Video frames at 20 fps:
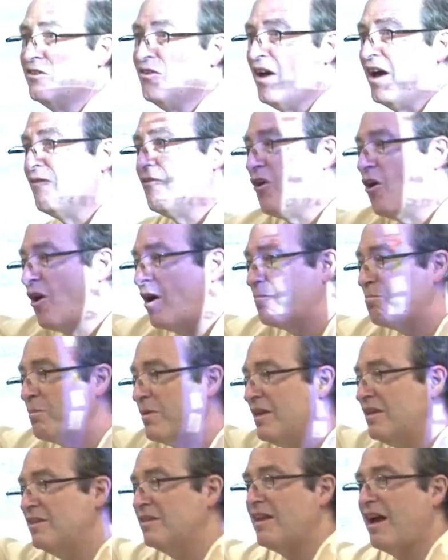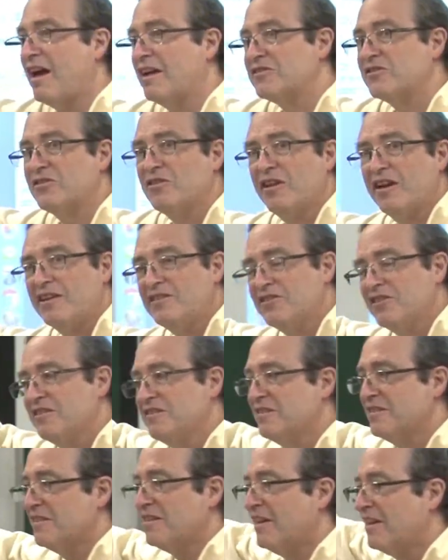You have heartbeat
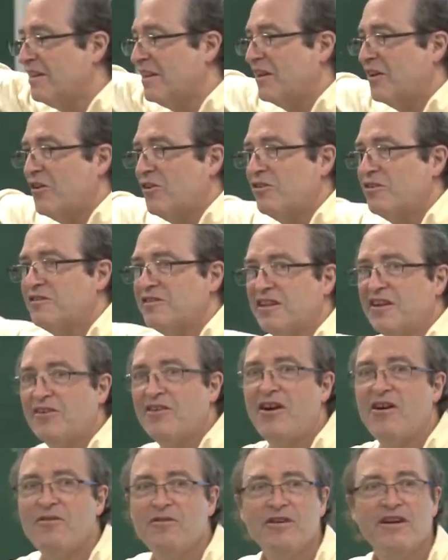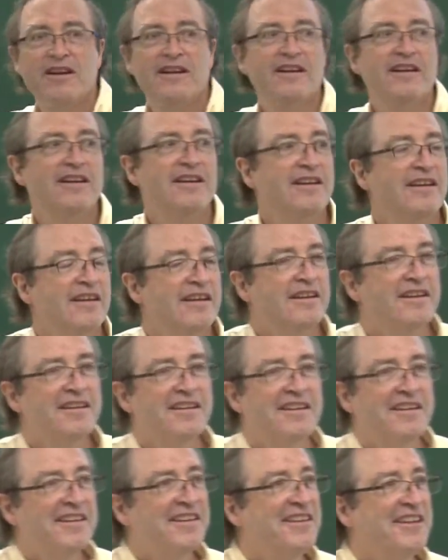oscillations, and then they go to 0.
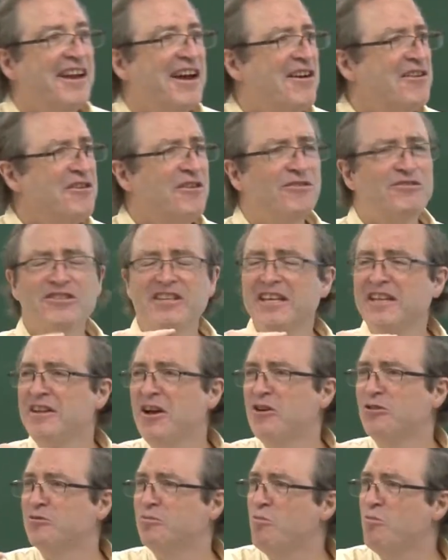You know, you've seen those